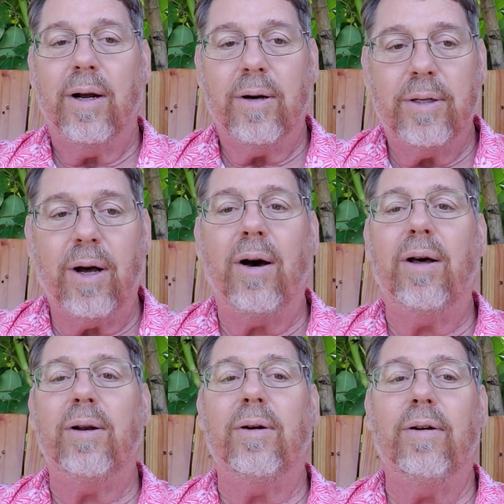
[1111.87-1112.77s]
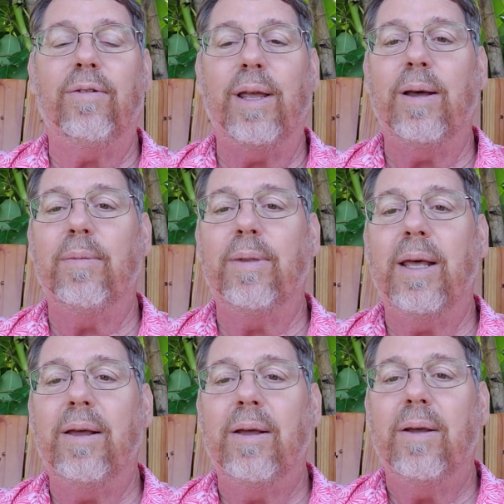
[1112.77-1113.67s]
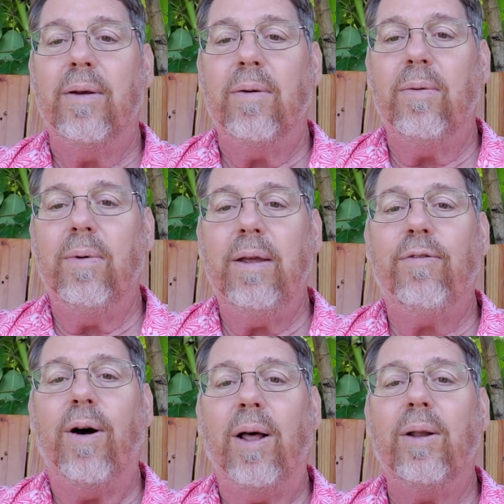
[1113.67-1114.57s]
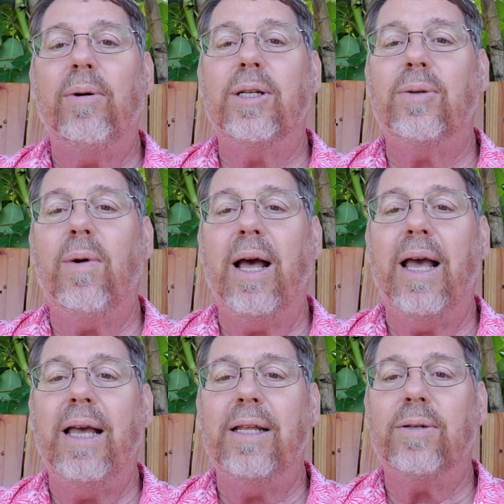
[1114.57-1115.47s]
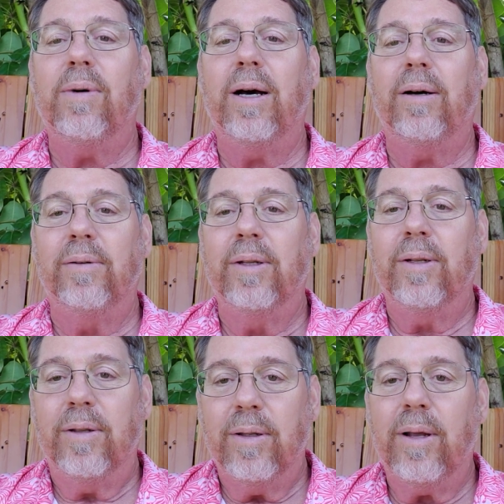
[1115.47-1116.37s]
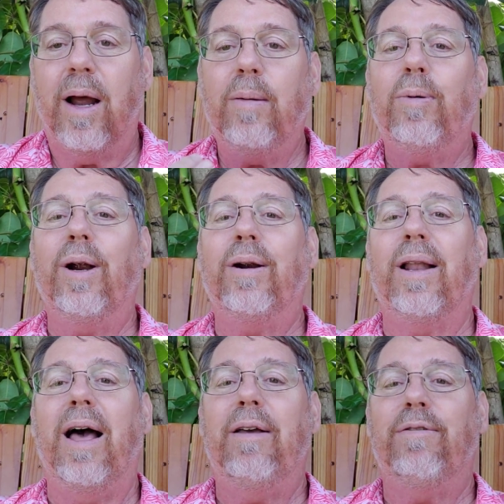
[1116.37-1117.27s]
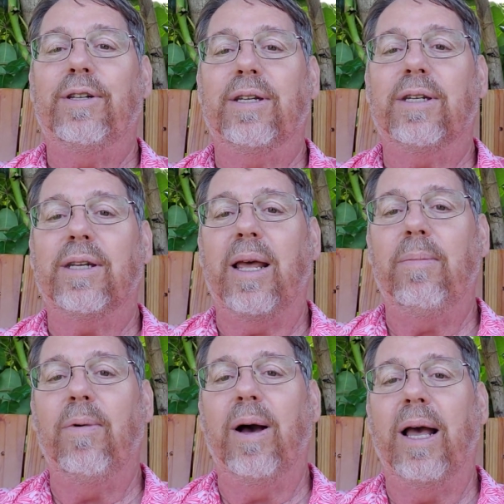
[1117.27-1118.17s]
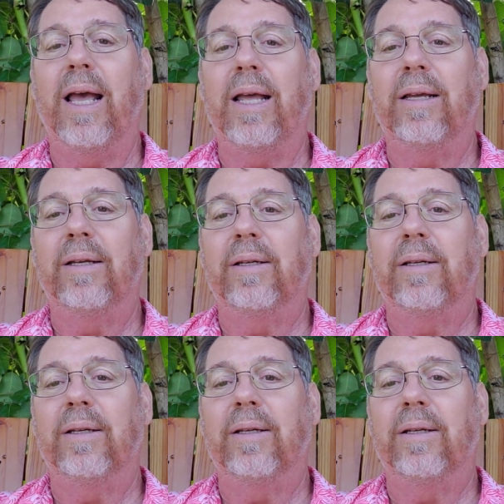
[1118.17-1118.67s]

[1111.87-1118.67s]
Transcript: or daughter of him that we follow his ways well our prayer life is the same way